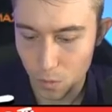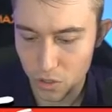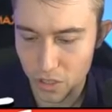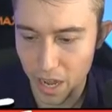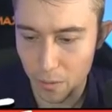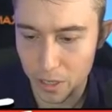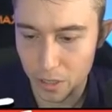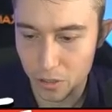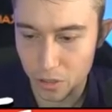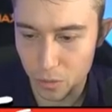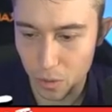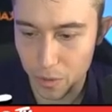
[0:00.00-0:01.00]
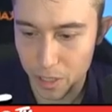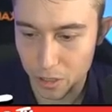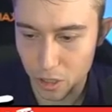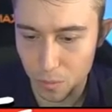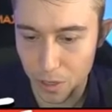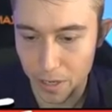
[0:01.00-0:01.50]
We'll see how we can do what we
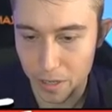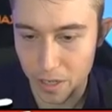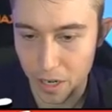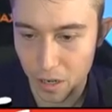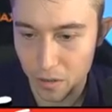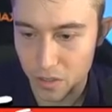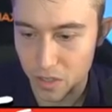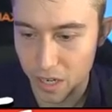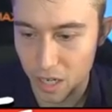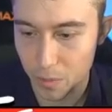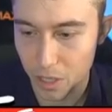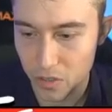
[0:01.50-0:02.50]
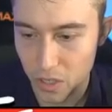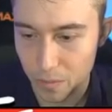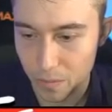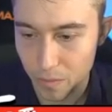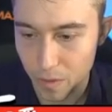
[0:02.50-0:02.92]
do, but, you know, it's not going to be easy.